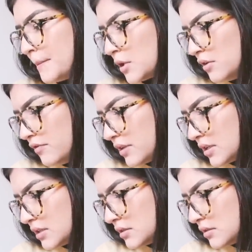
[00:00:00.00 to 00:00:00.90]

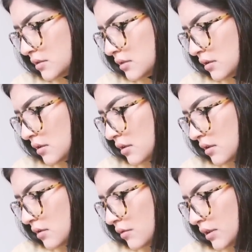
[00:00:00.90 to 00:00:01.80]
Mervyn's.
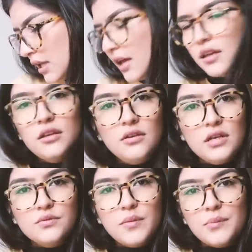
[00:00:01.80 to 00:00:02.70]
What the heck? You
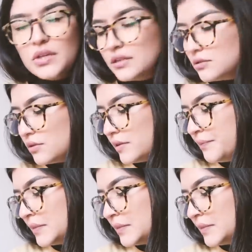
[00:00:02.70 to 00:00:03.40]
guys remember that store?